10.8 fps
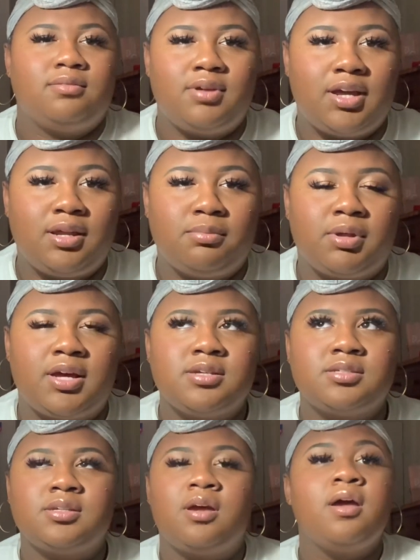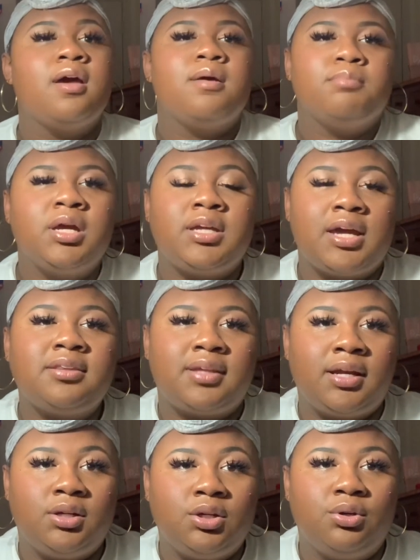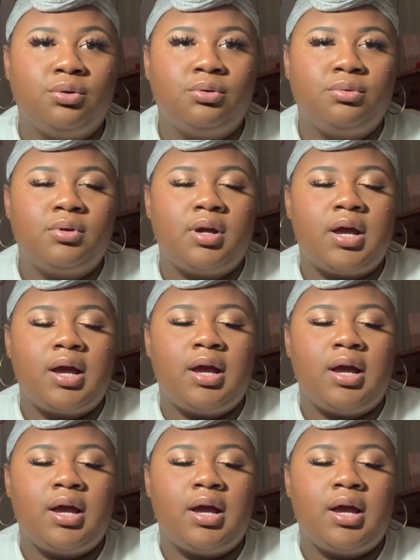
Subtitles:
any place, but yet they do. They